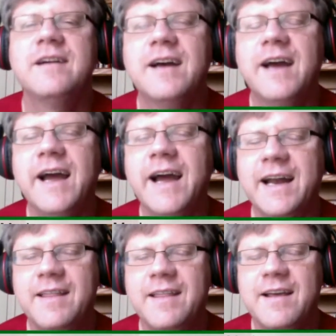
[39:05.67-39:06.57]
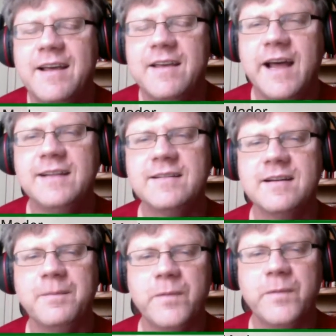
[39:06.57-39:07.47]
And I think that's
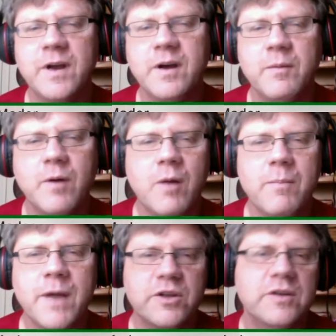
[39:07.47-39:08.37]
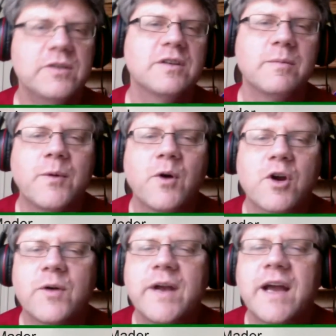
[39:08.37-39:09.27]
a better use and a more
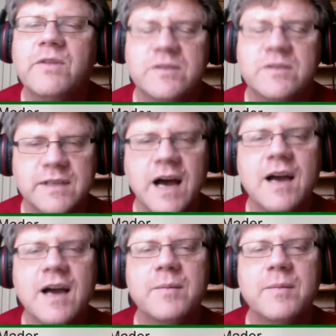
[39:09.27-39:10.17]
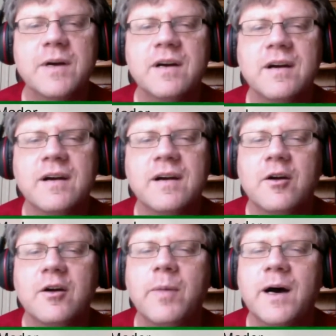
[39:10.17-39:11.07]
creative use of time.
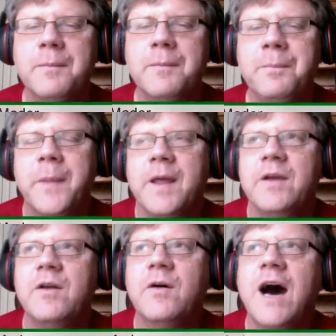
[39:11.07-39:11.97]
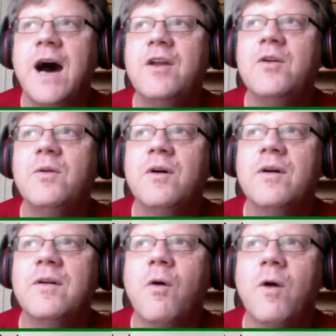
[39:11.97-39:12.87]
But how do you
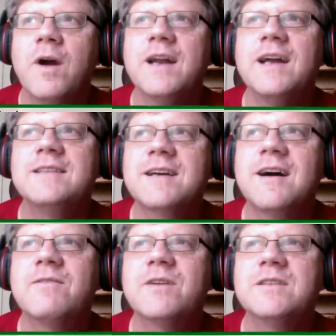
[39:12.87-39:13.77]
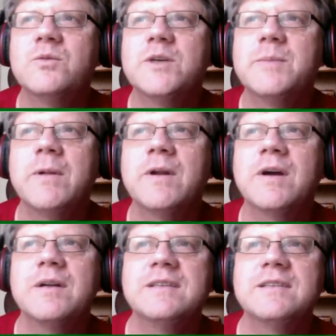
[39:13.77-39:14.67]
organize a conference in which people
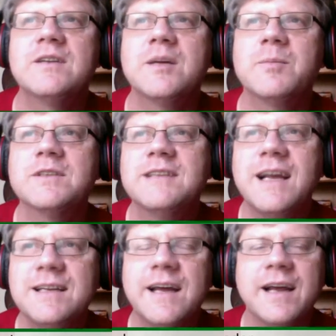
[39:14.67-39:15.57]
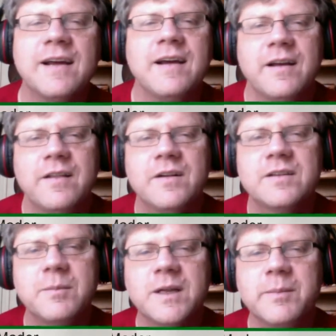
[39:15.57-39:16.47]
aren't necessarily presenting? They're
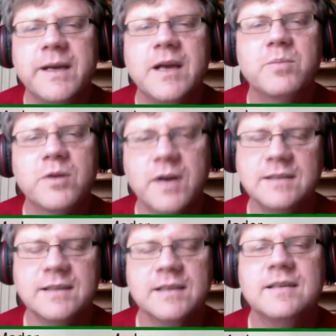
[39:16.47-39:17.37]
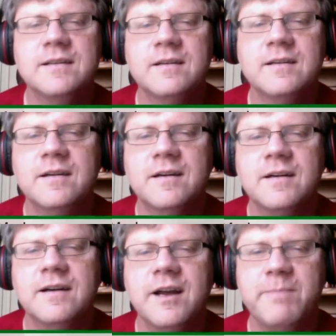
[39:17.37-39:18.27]
simply being present
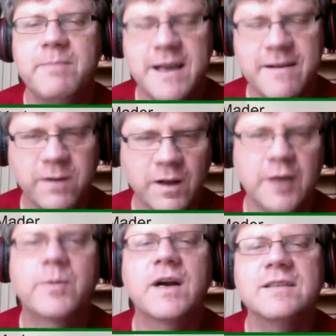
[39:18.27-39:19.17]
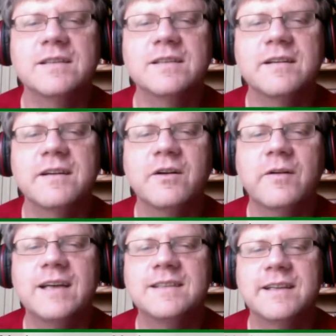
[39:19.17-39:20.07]
and being fully present.
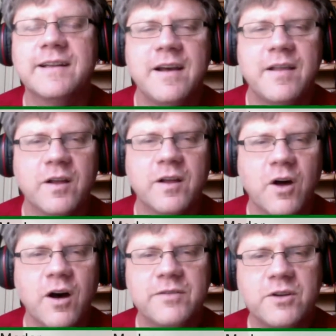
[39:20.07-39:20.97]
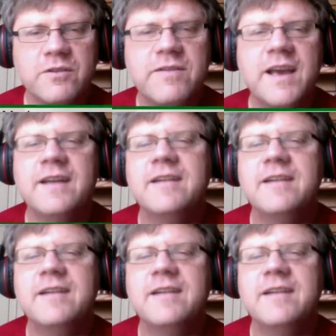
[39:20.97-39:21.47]
As in the law of 2 feet.